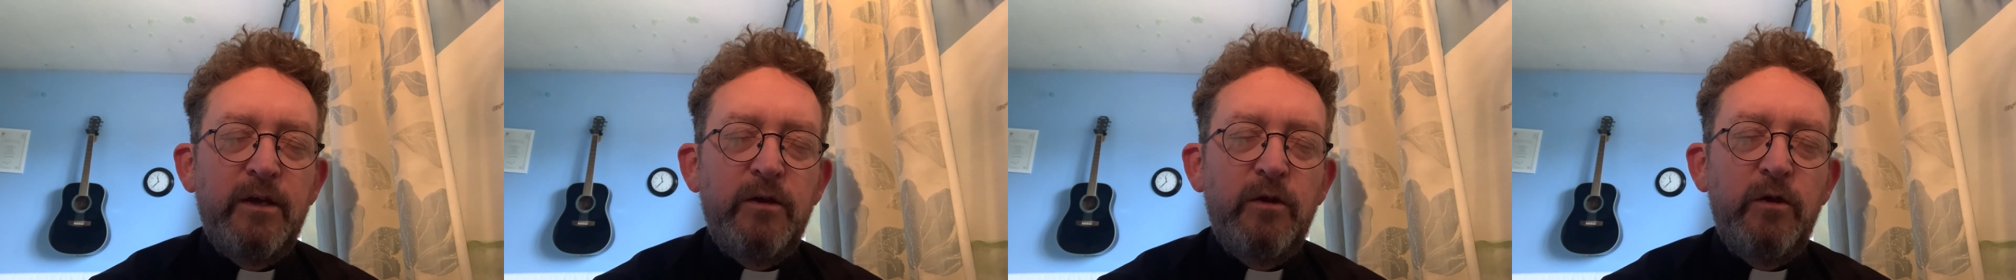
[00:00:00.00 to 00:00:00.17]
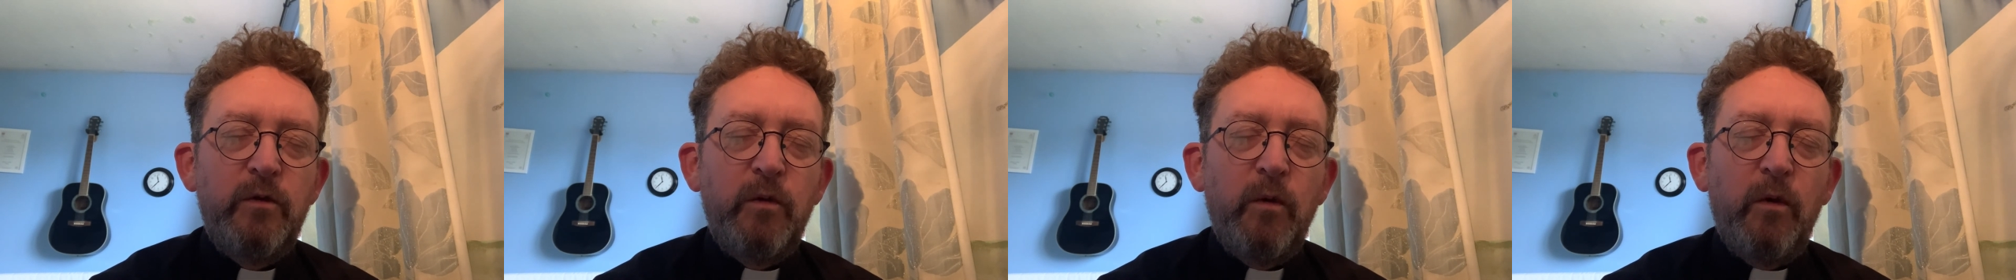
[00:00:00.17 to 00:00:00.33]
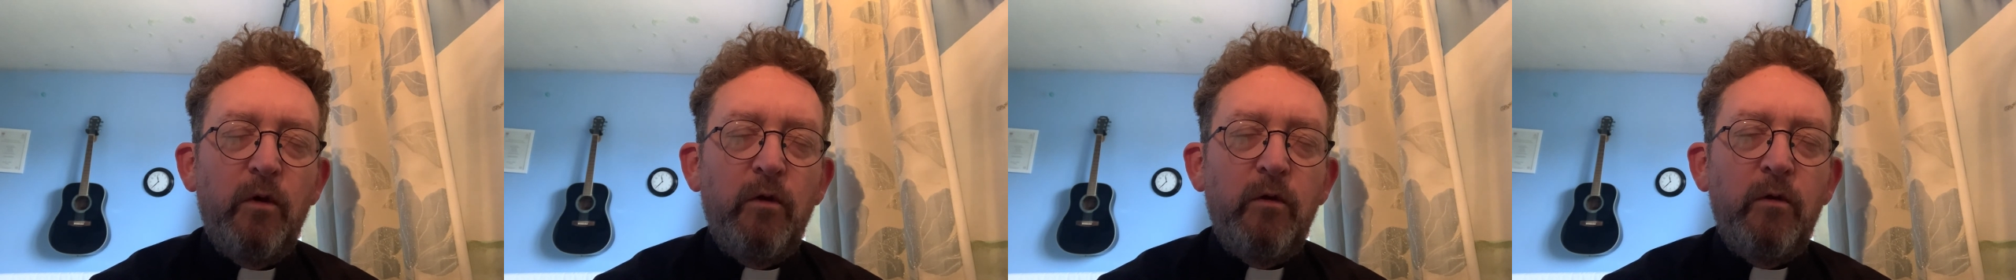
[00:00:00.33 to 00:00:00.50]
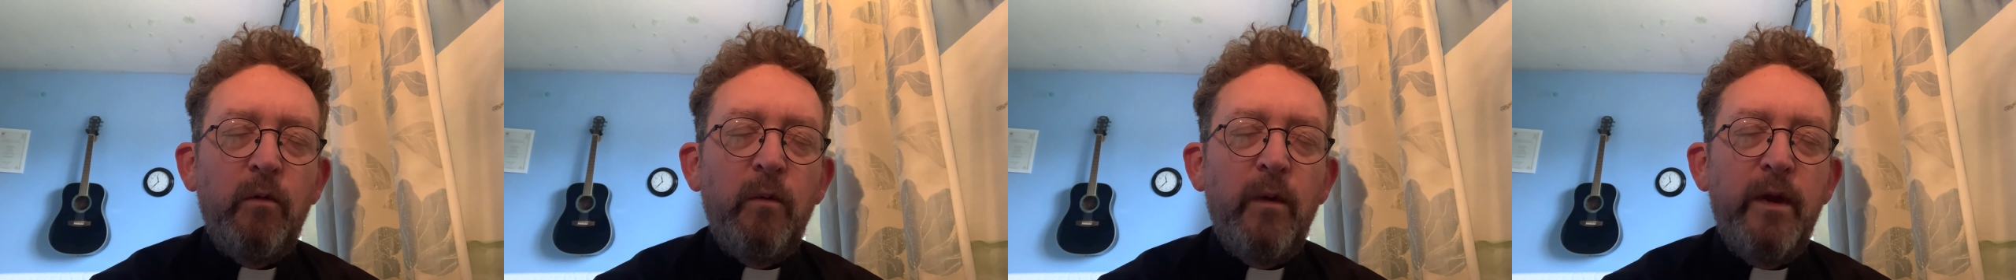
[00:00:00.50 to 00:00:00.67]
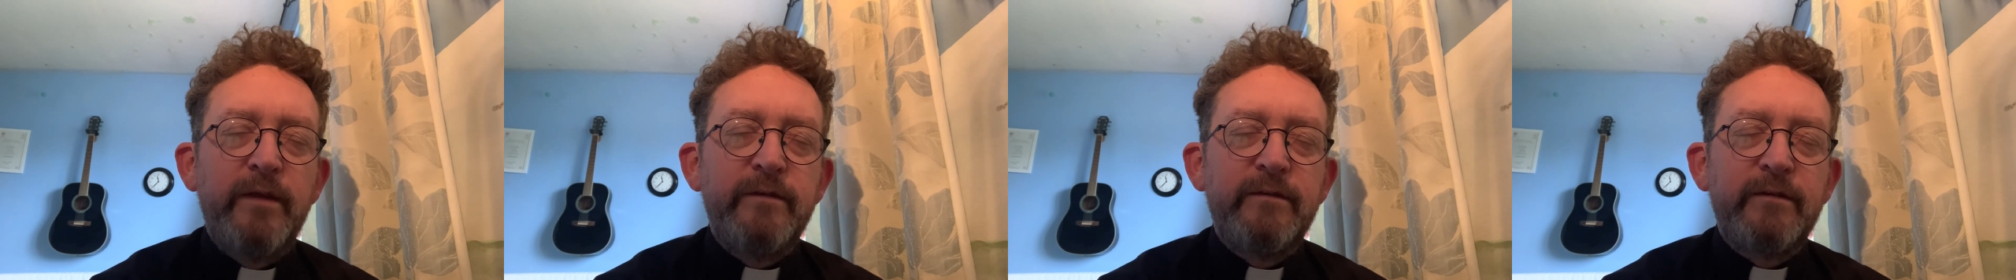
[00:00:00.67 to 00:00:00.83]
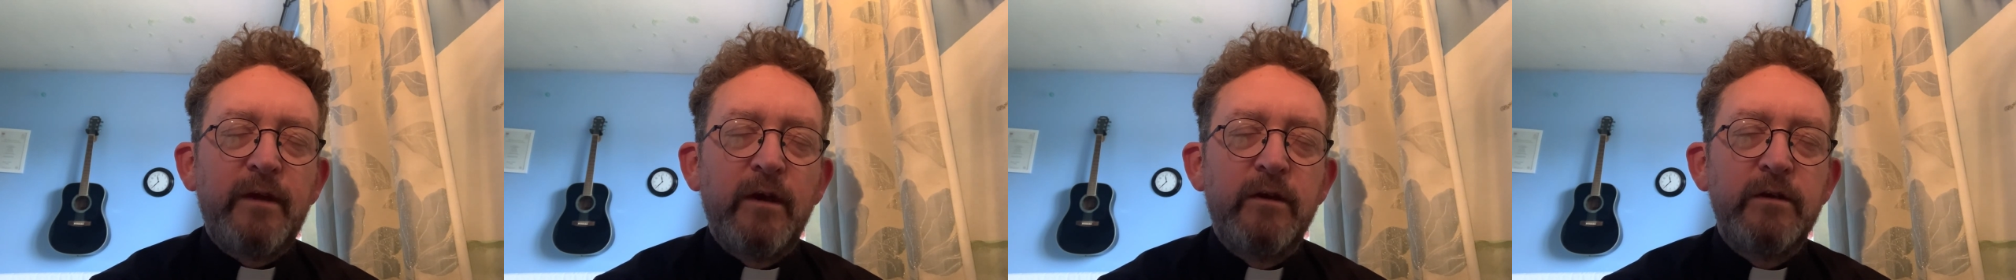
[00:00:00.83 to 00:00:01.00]
who
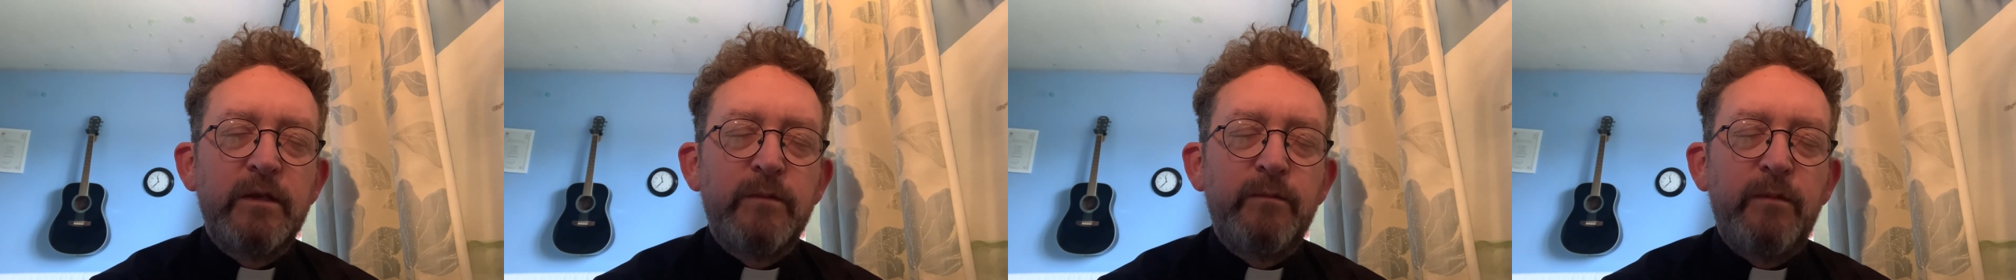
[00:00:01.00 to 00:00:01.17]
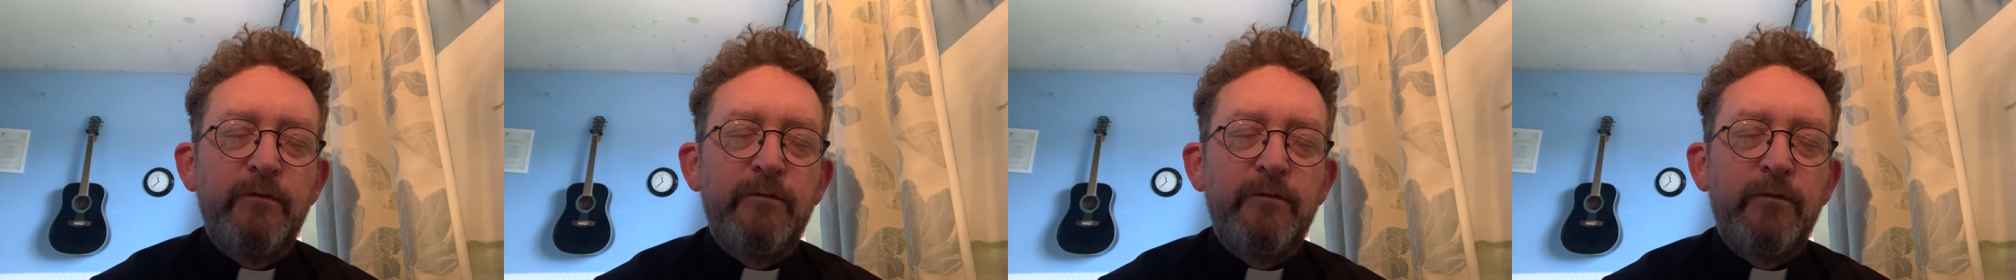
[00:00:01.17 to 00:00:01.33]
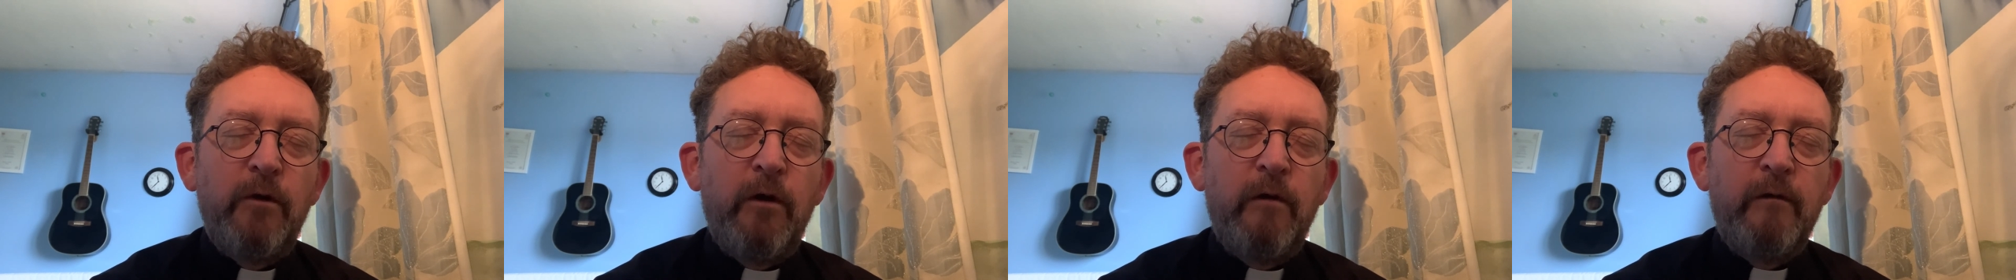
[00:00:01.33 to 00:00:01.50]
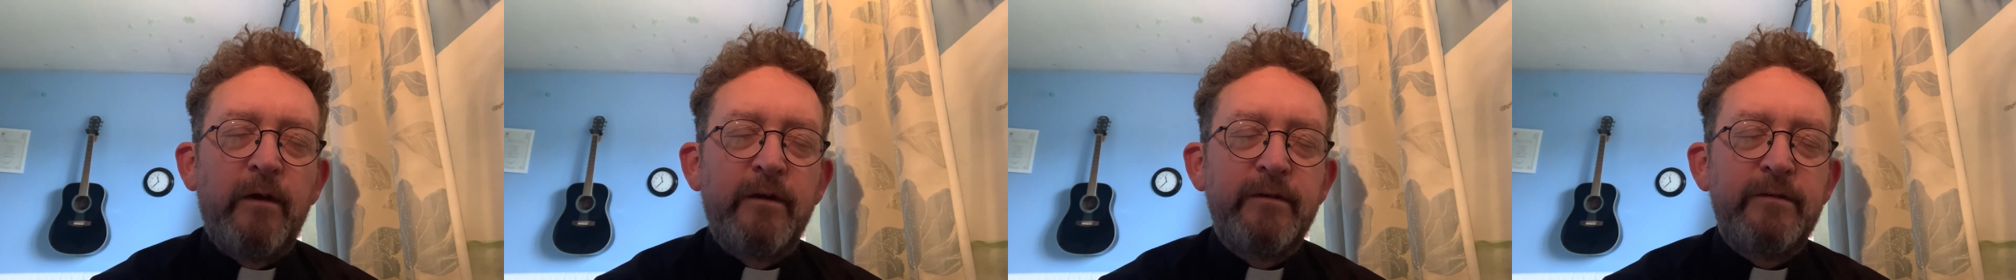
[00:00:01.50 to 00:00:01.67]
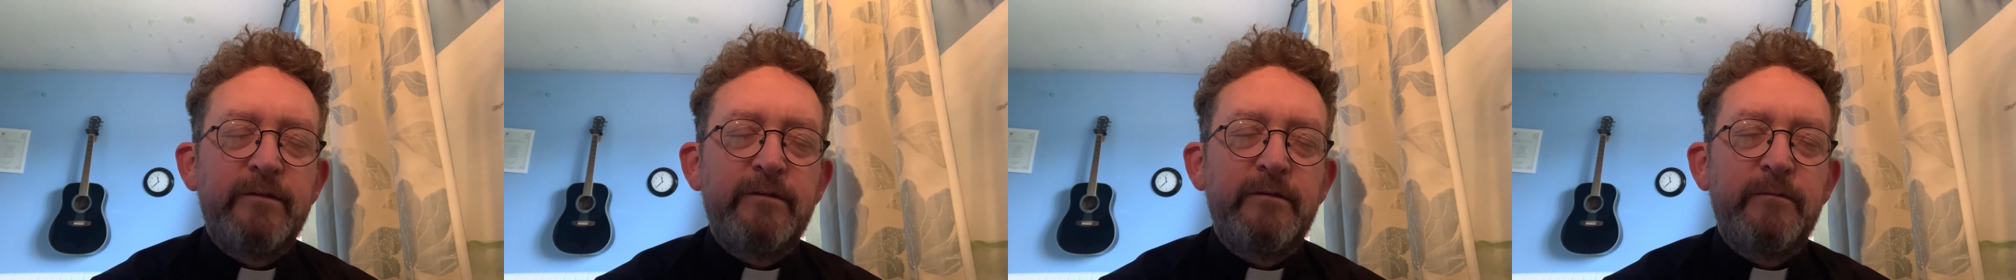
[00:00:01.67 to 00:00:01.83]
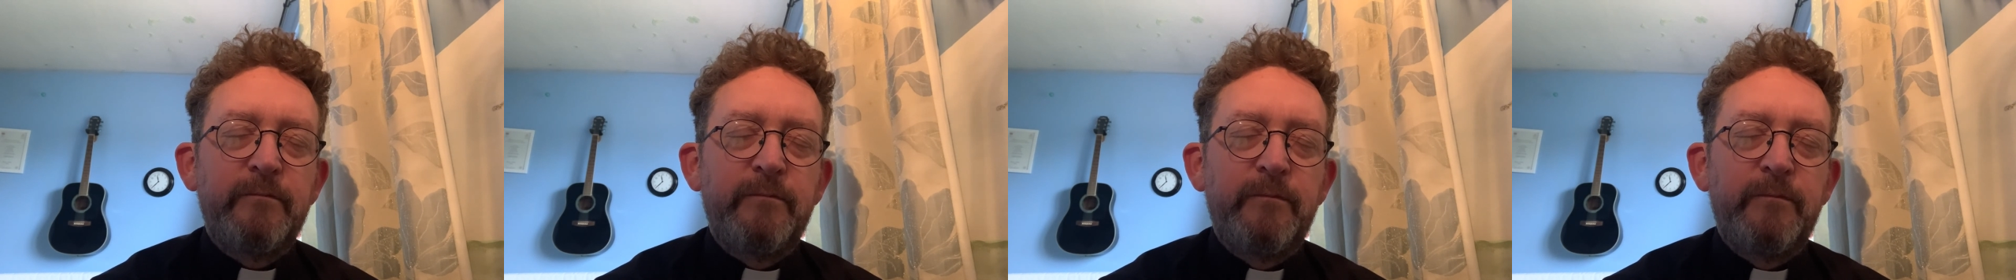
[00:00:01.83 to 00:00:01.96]
always goes before us.